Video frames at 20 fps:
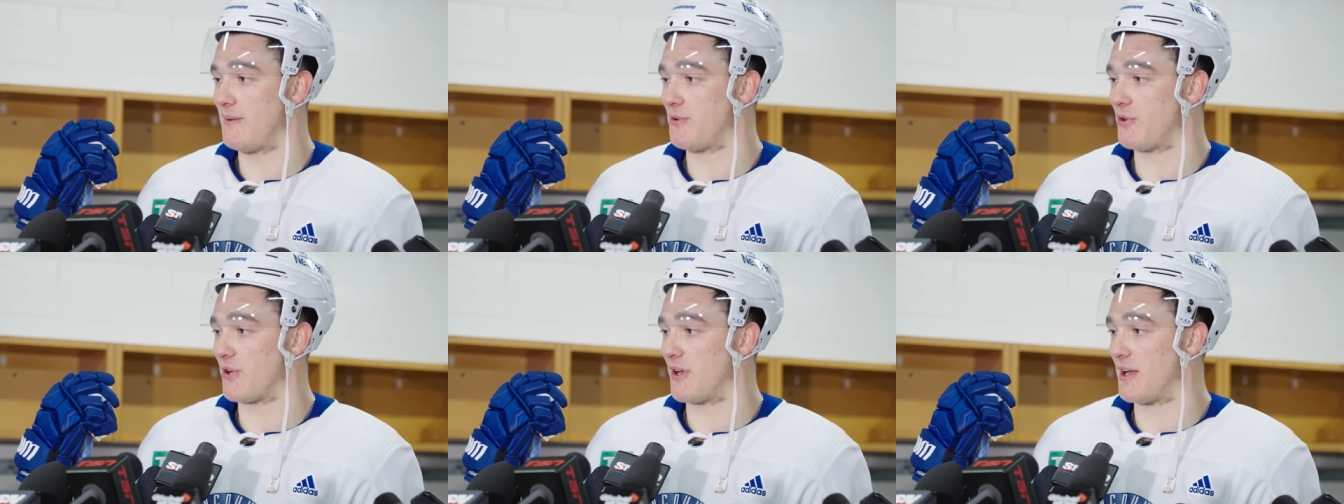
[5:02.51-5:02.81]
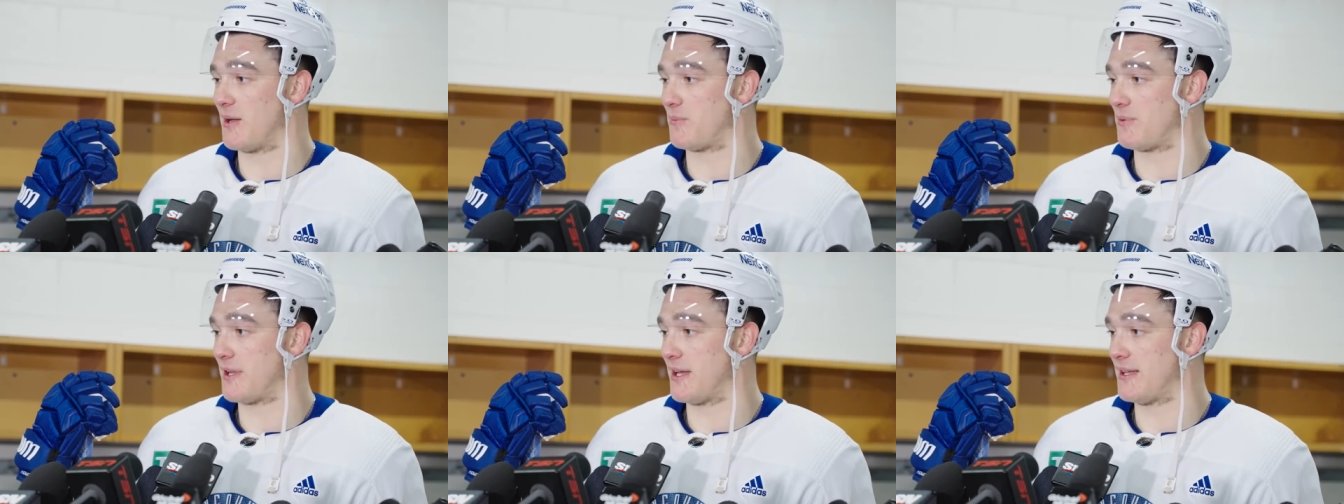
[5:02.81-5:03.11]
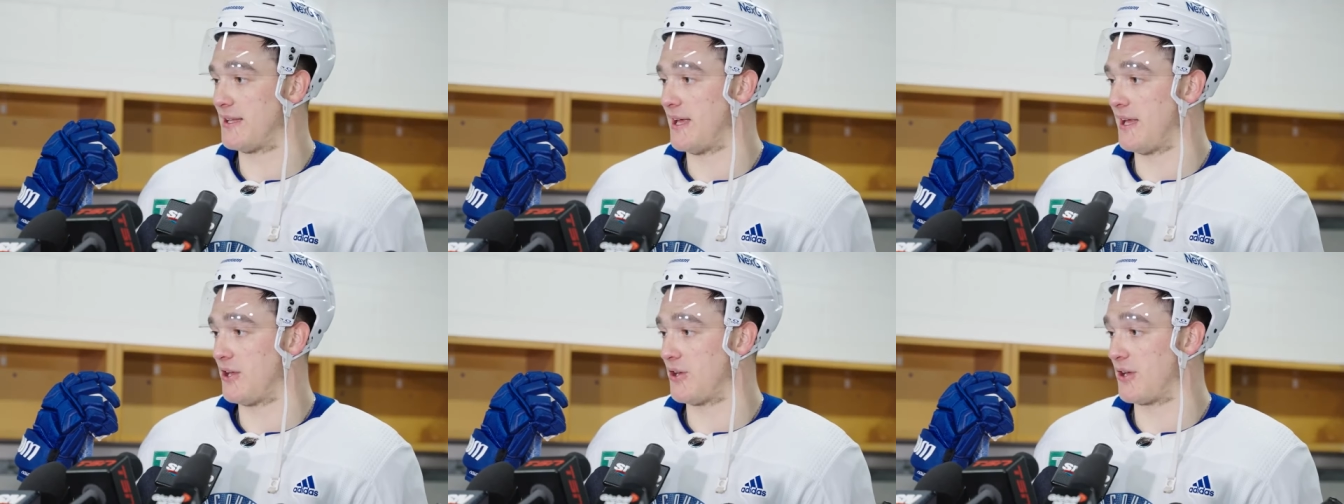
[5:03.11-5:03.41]
you got to play
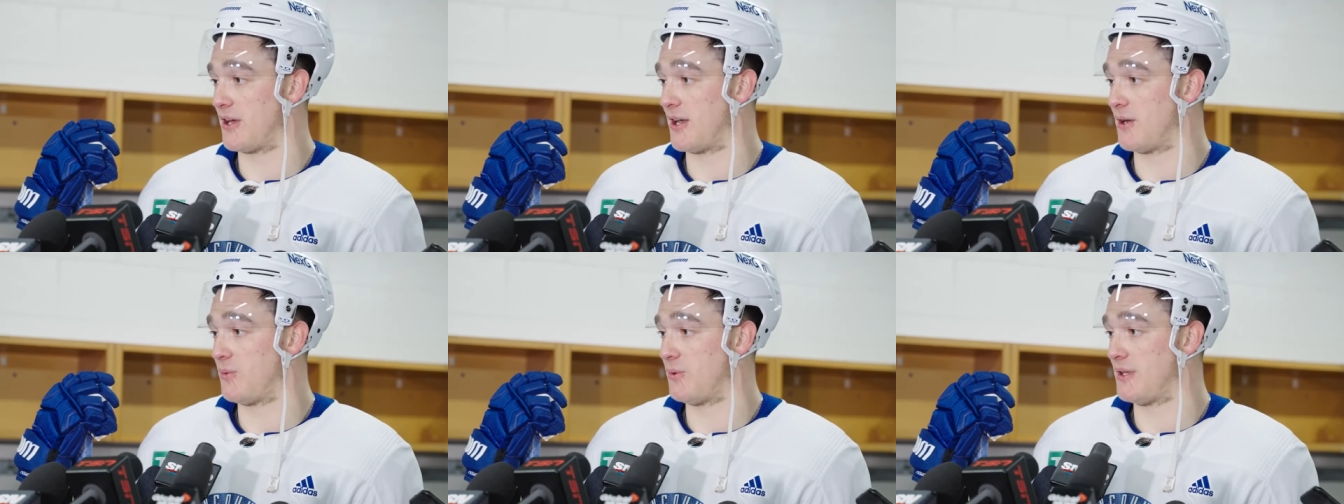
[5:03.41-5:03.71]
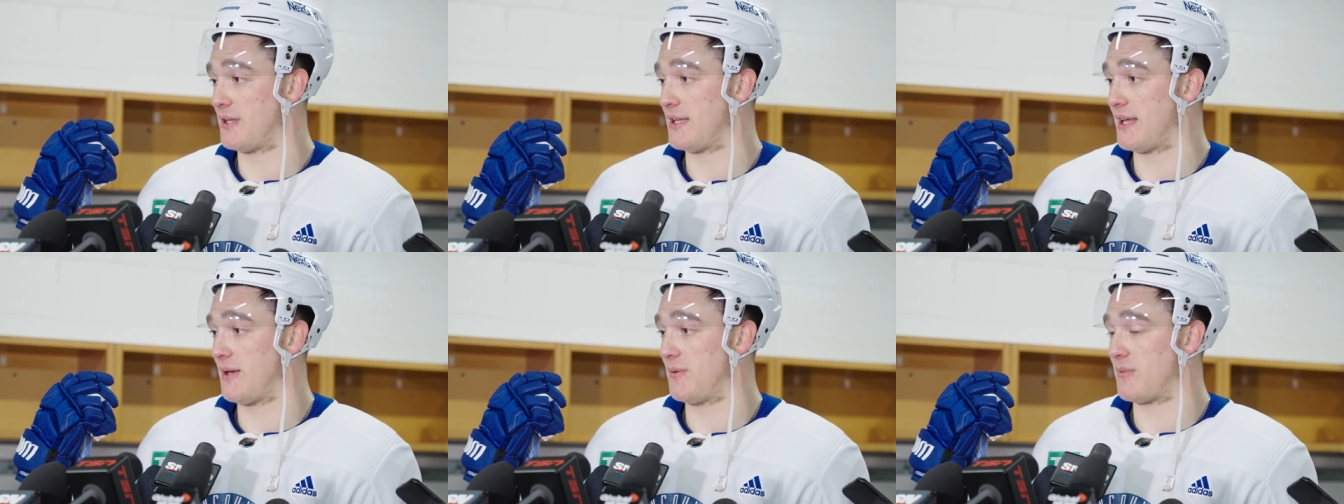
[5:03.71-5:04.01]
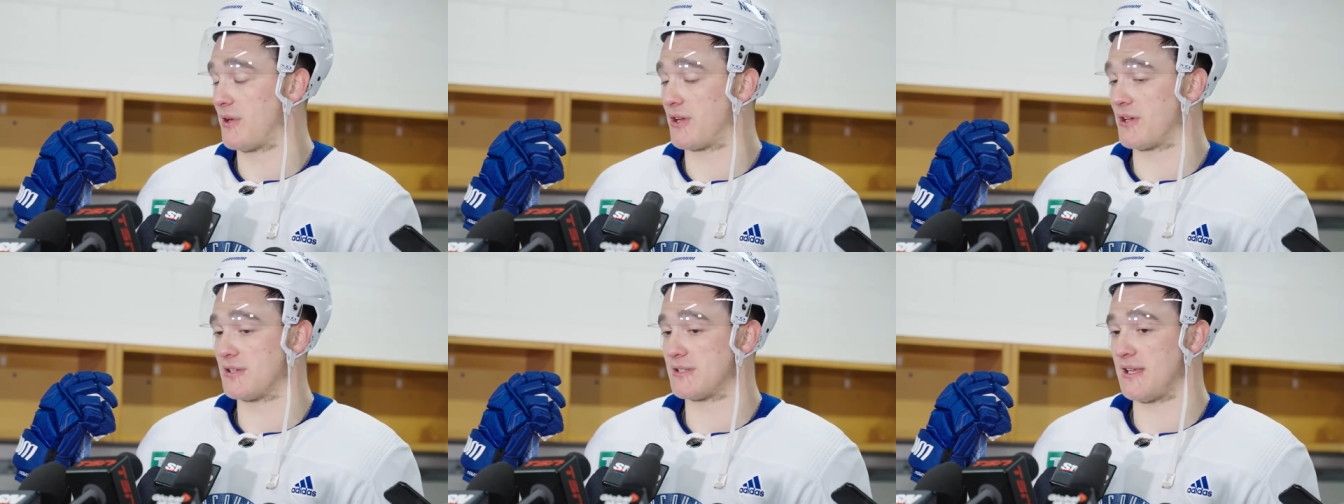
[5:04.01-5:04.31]
that. you got to win that
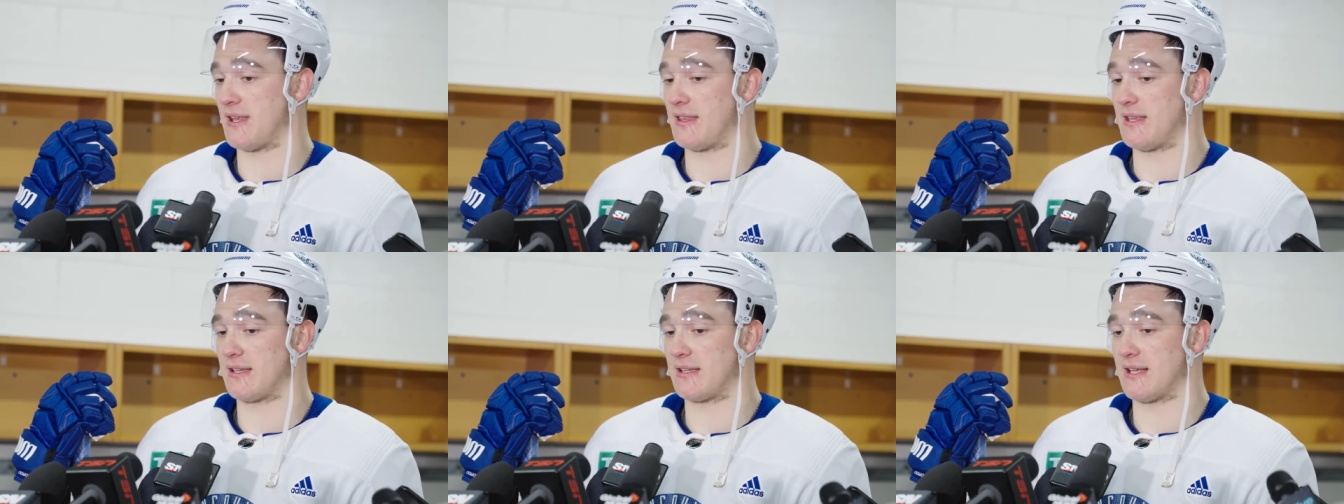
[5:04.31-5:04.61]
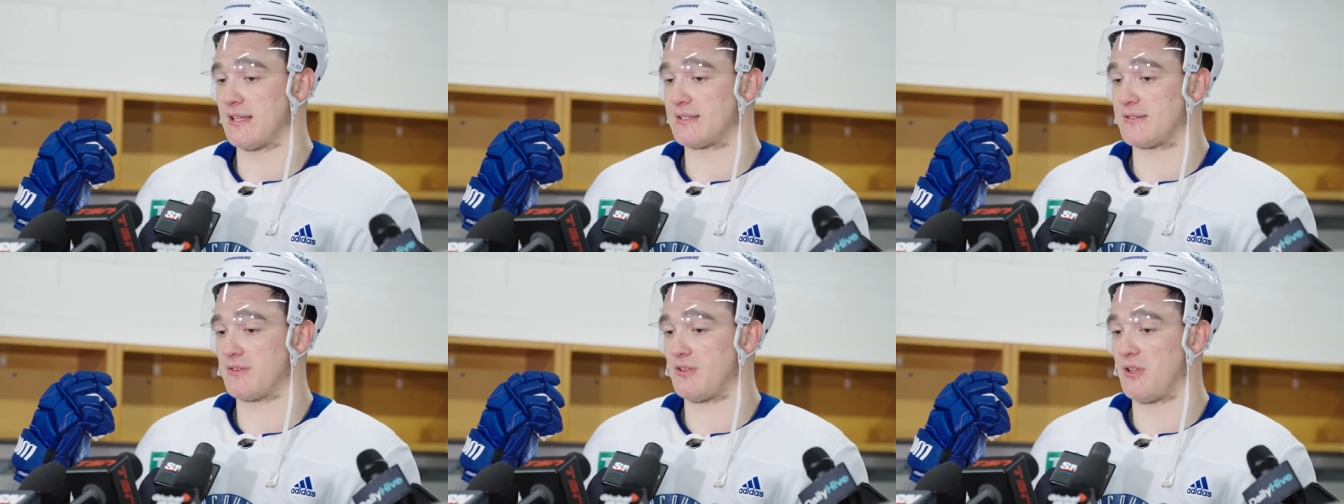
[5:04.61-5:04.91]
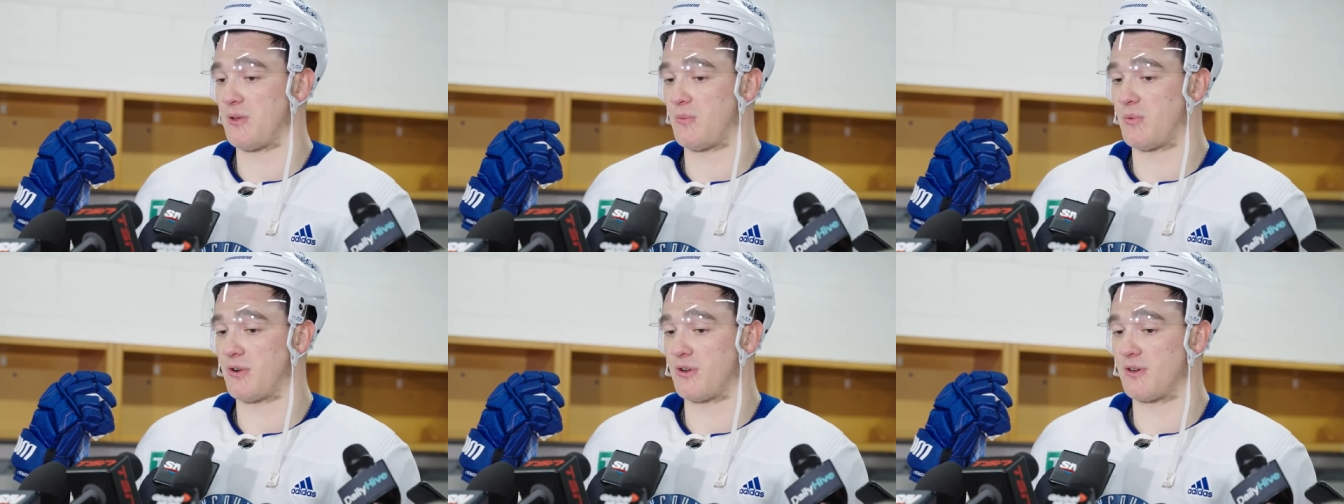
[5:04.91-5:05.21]
because I think that's
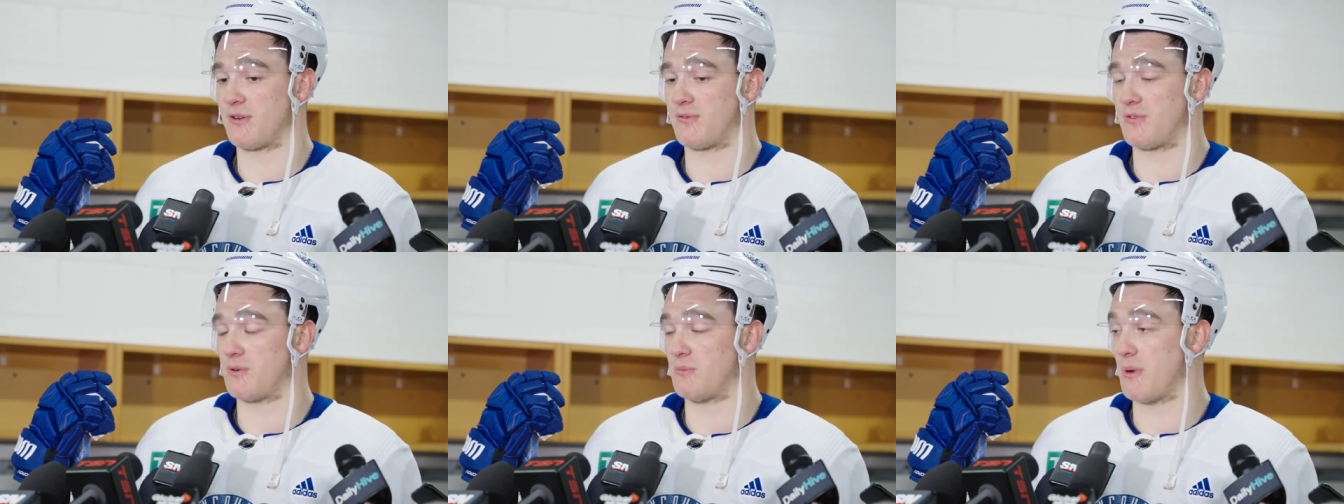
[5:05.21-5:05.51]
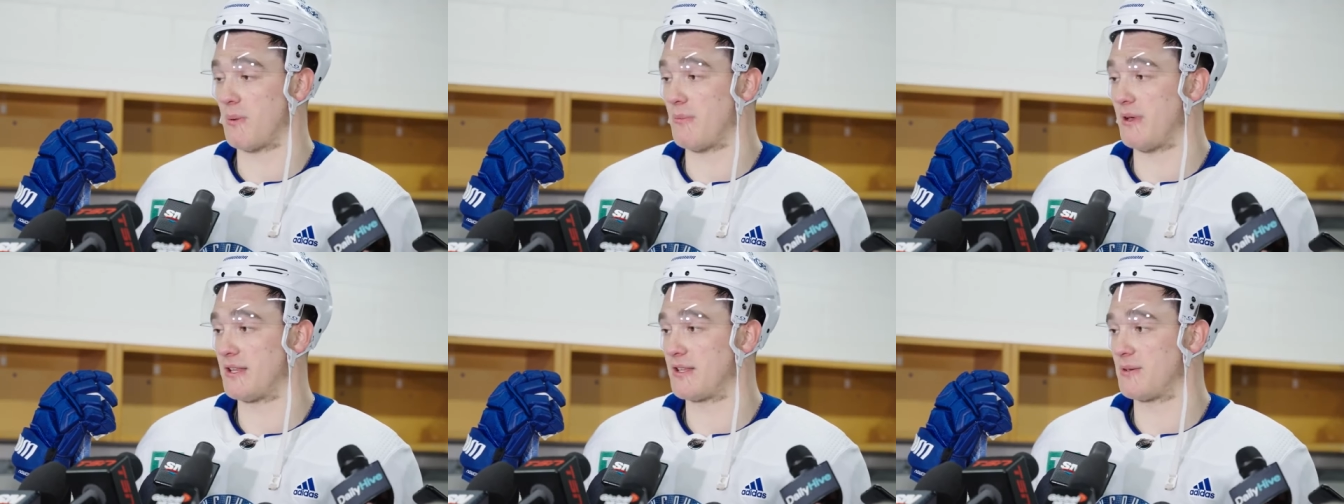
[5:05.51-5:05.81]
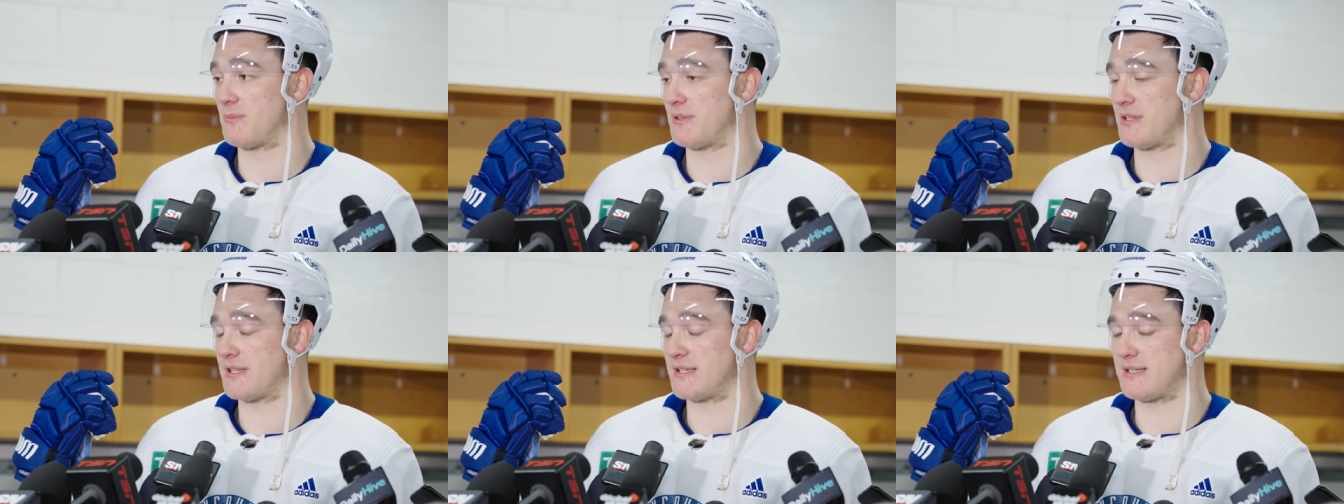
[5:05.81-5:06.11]
really important for
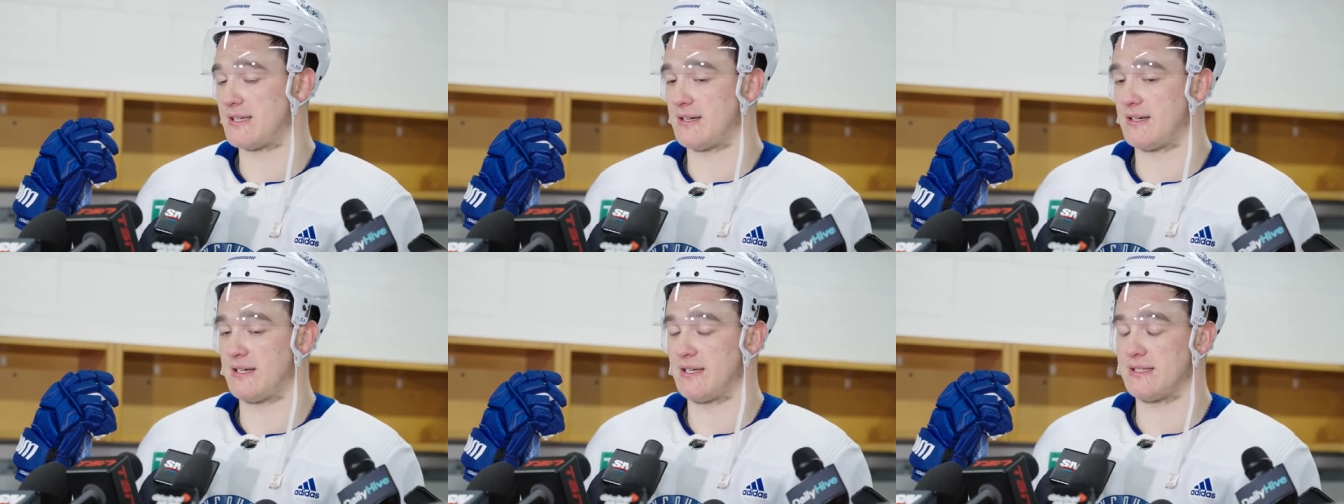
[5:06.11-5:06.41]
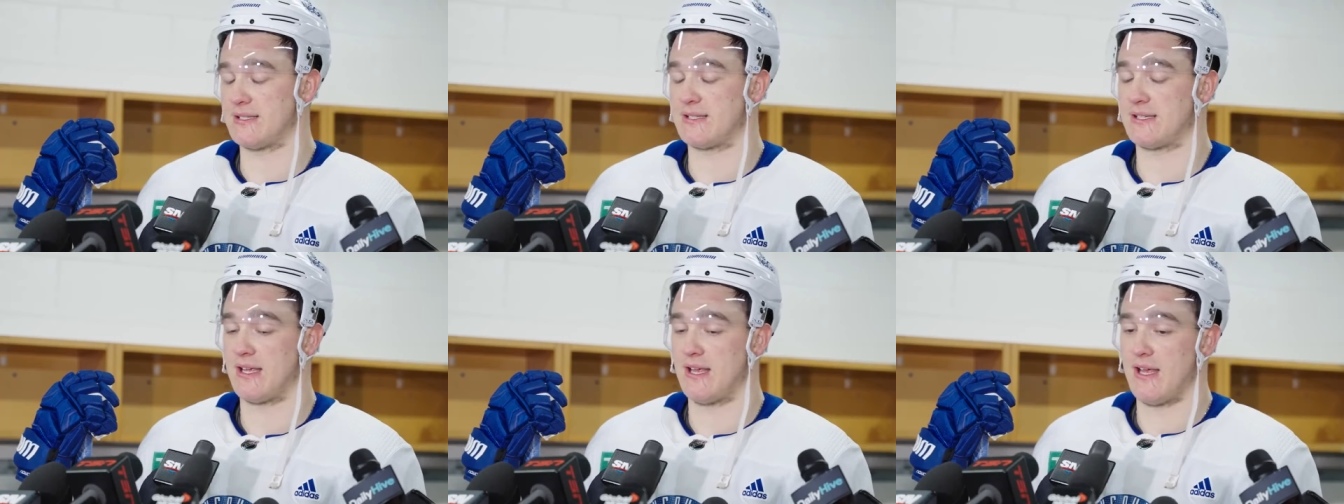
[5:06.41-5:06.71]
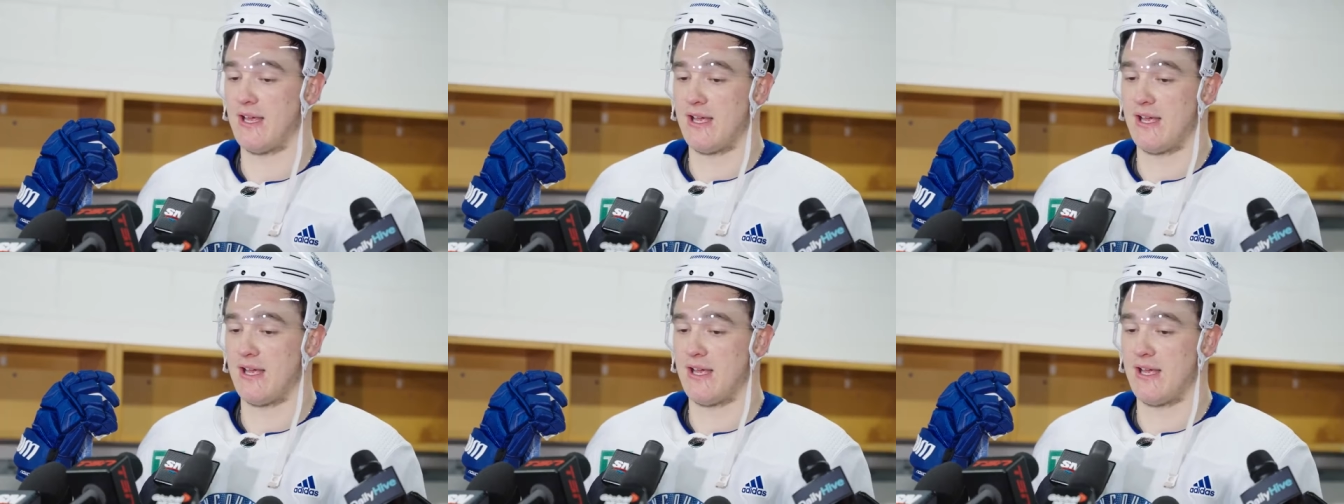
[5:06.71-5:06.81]
momentum in the series.